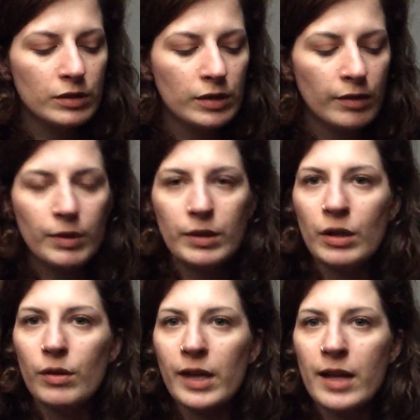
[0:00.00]
they were, you
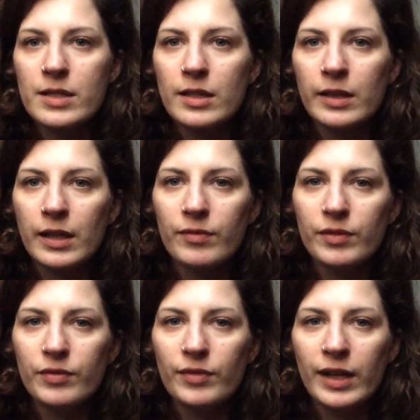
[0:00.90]
know, canceling
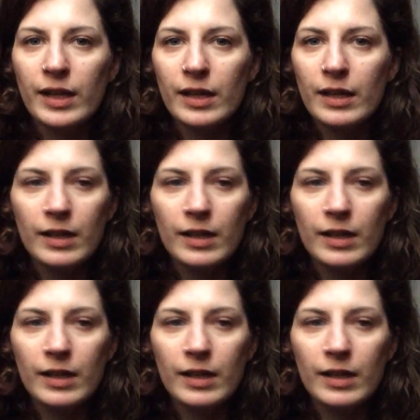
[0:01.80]
everything,